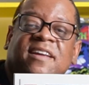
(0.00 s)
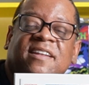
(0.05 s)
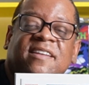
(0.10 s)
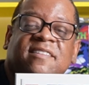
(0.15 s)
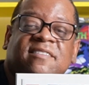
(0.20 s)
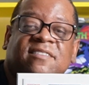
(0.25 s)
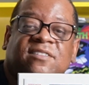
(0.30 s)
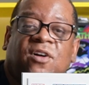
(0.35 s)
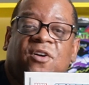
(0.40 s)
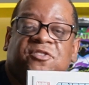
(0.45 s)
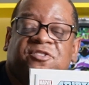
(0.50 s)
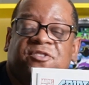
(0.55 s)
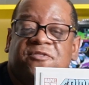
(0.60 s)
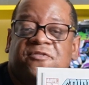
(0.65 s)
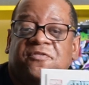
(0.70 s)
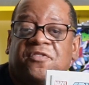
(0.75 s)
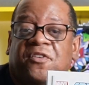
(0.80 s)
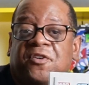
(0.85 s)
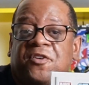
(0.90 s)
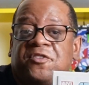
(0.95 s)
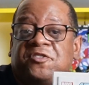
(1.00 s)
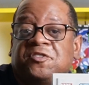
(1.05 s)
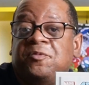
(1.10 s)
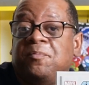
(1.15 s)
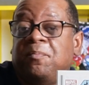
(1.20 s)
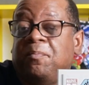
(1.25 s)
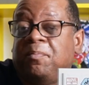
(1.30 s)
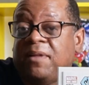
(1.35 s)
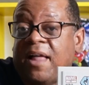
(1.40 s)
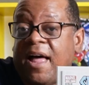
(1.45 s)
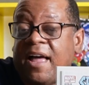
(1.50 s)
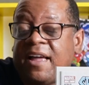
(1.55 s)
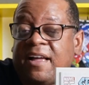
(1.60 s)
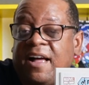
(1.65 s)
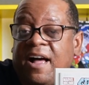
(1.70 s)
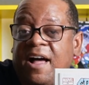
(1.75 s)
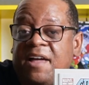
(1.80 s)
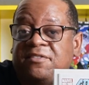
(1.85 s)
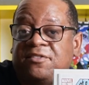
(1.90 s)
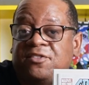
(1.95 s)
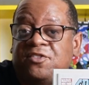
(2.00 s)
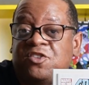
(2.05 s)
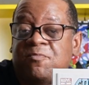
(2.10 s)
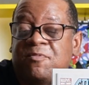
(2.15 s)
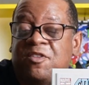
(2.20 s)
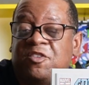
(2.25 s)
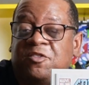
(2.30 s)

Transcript: This is also the first black costume.